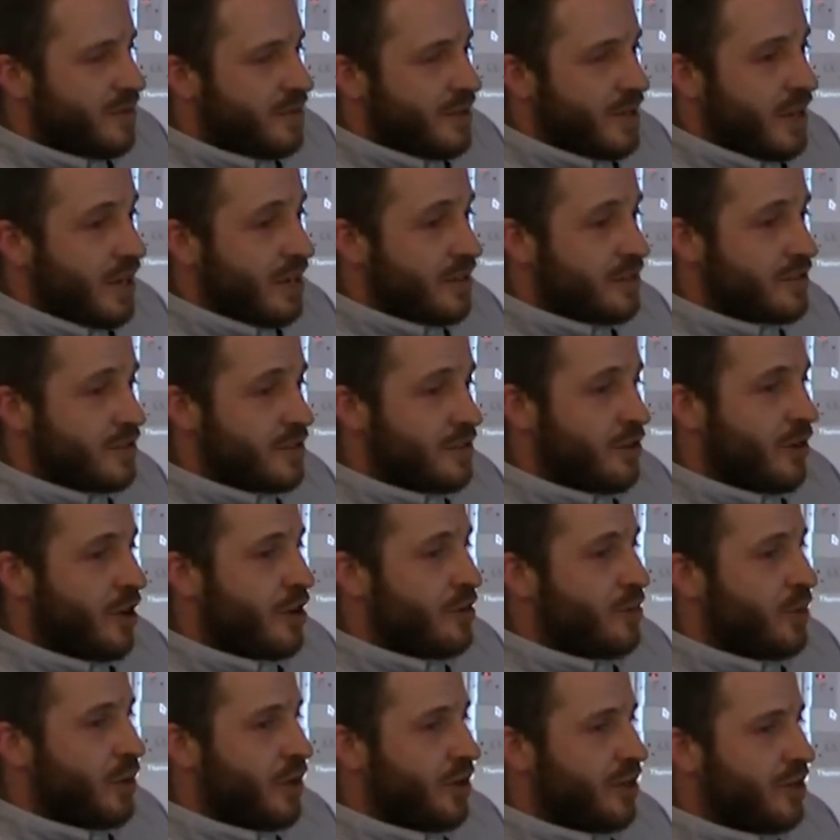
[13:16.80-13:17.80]
Yeah, it's a
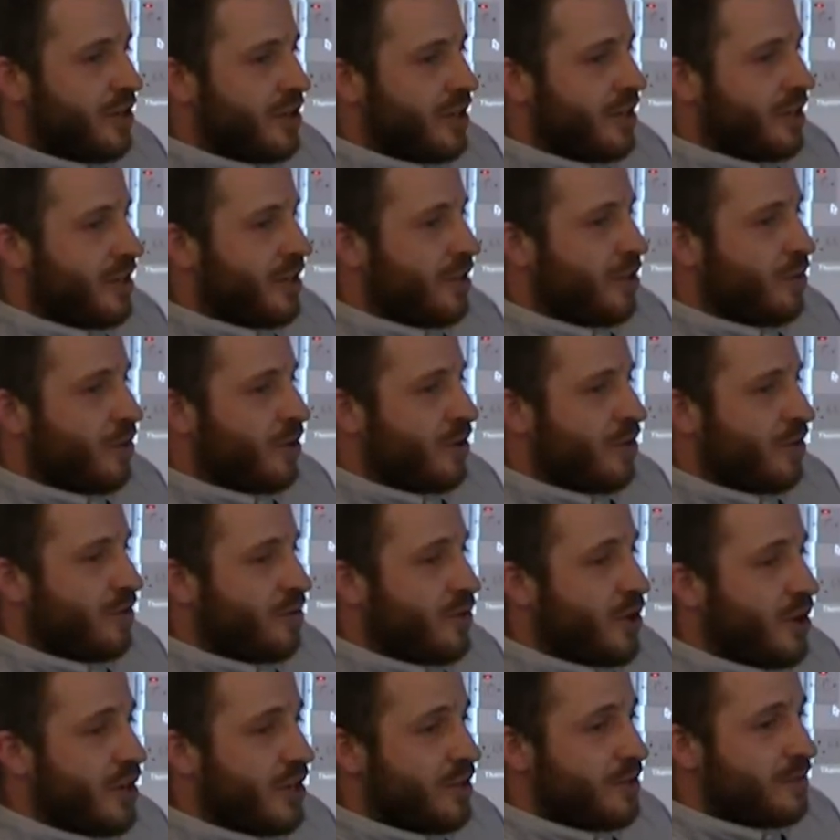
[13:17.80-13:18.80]
great book. And the other one on the
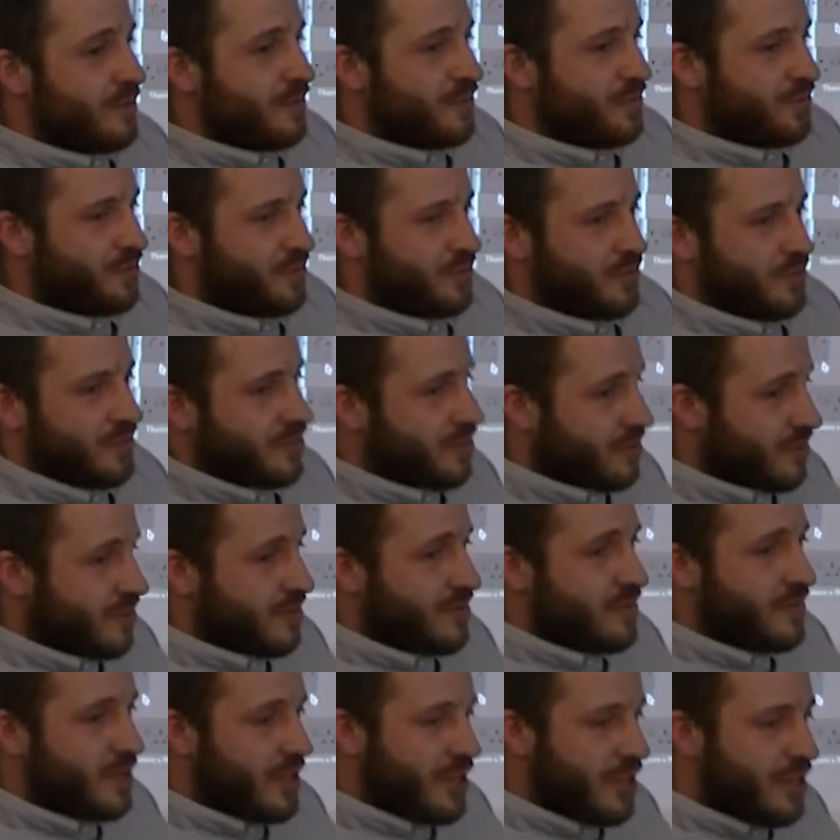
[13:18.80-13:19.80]
right
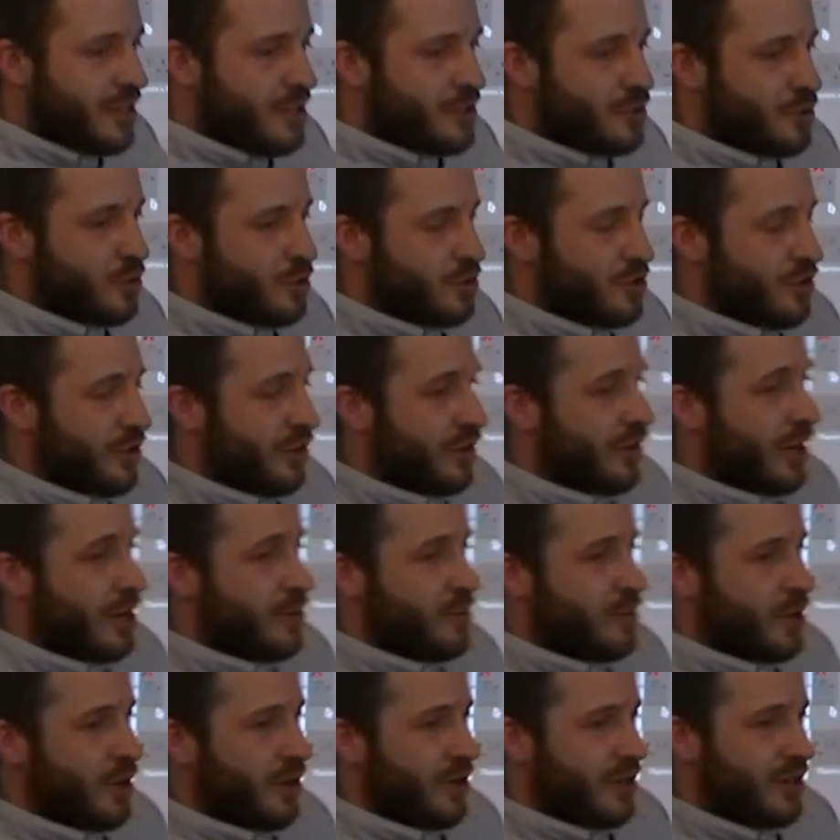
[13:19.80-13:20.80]
is also a
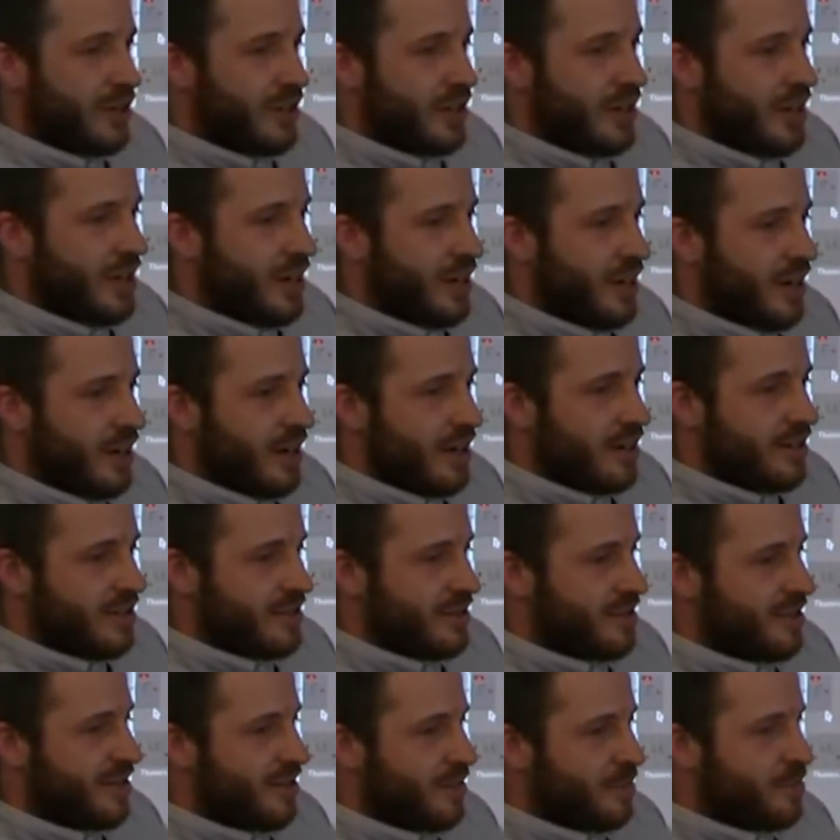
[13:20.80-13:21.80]
great book.
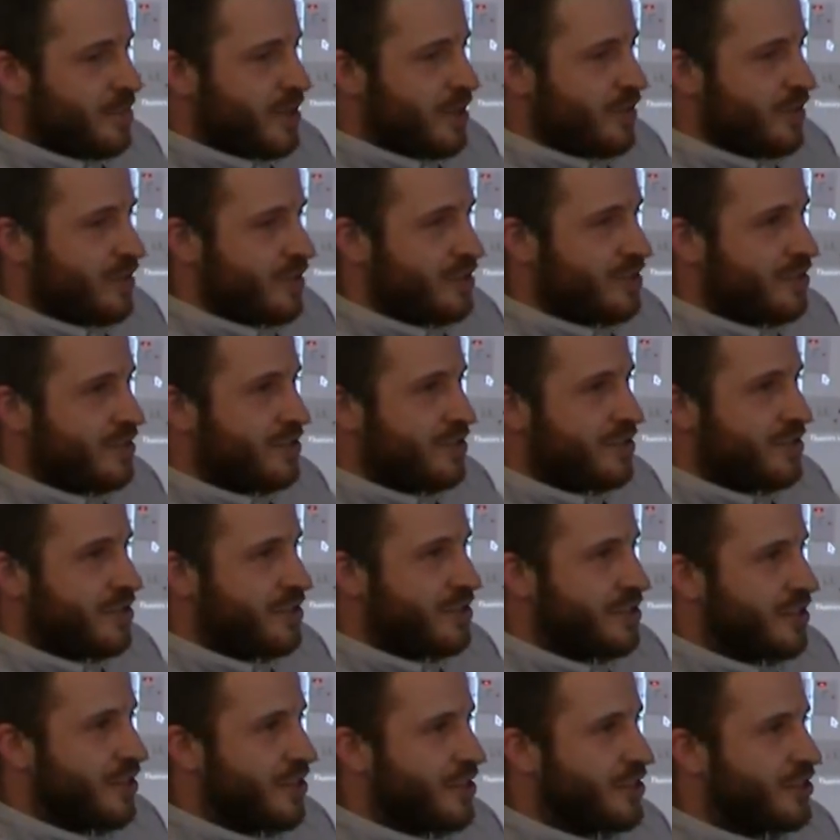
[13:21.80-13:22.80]
It's kind of a bit of a
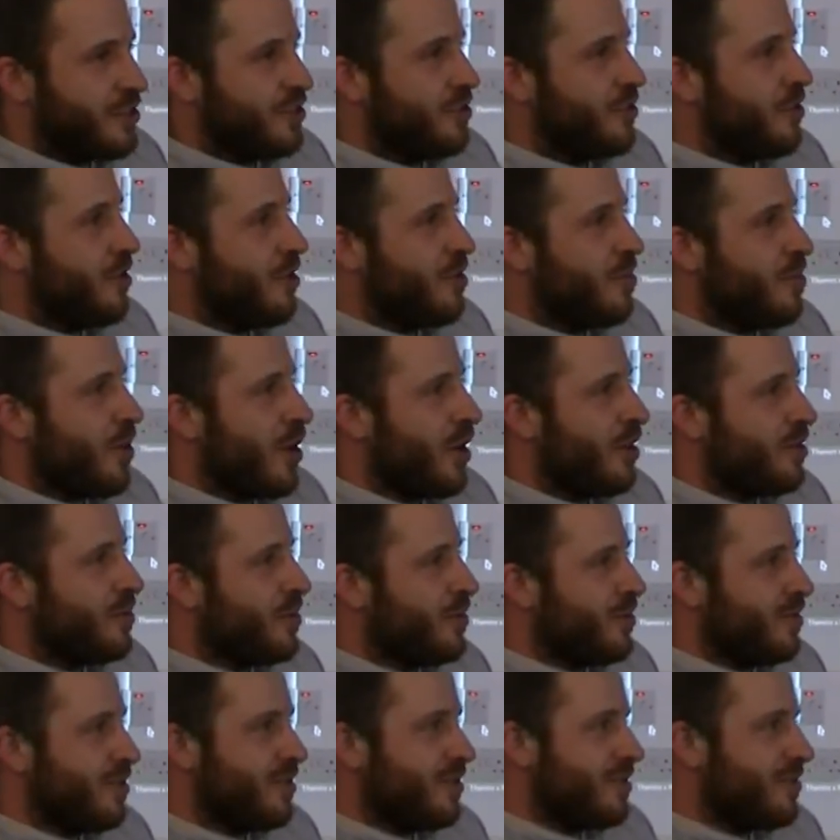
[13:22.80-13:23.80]
design studio
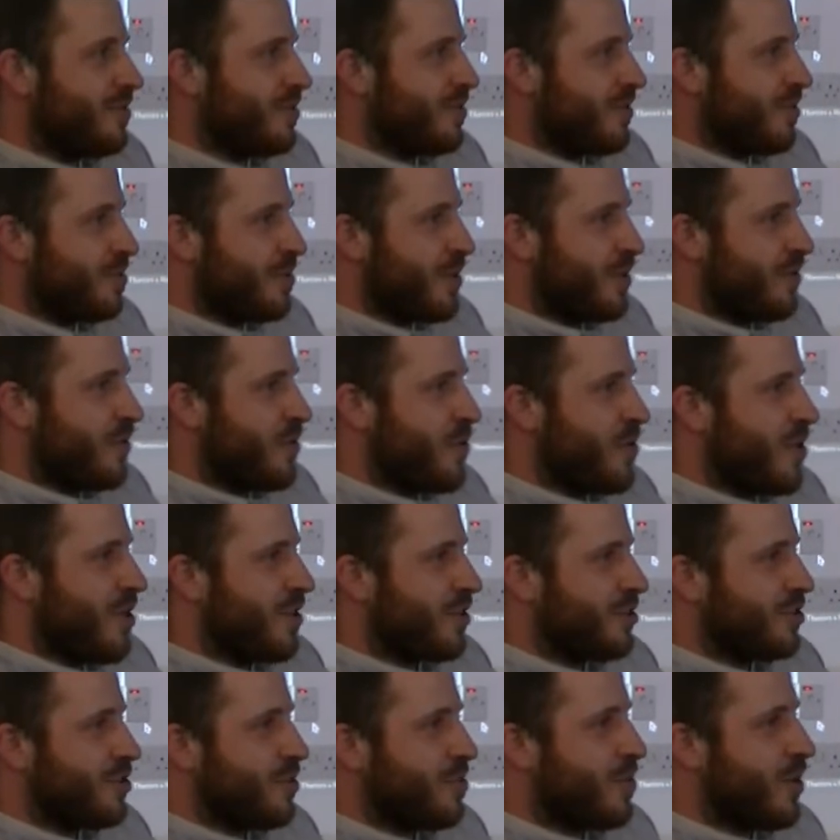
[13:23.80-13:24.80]
Bible, a bit of a
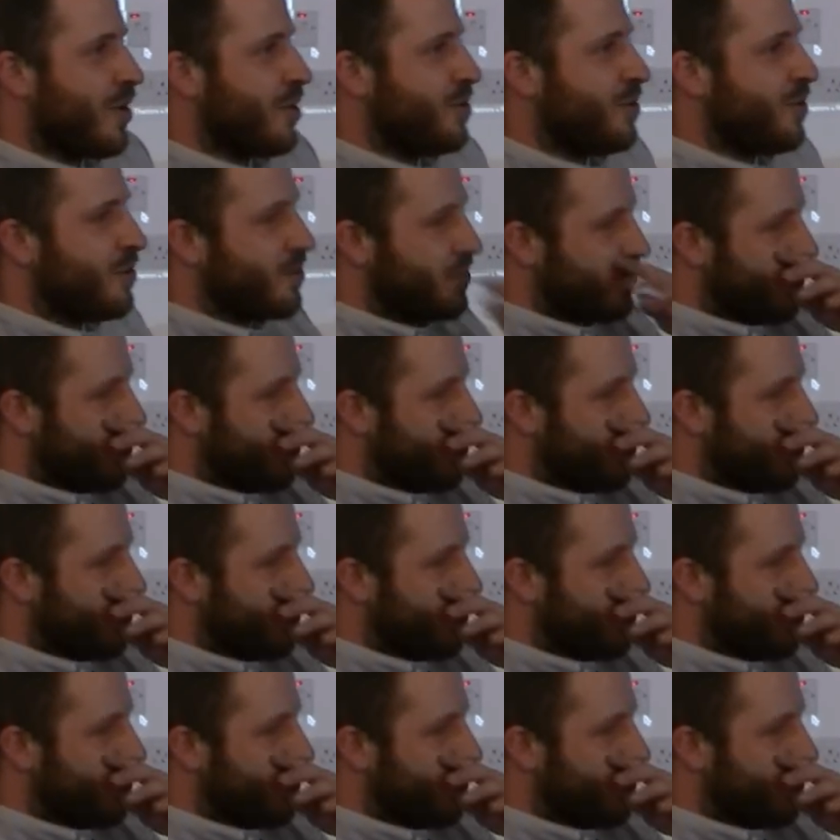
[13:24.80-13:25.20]
workshop Bible.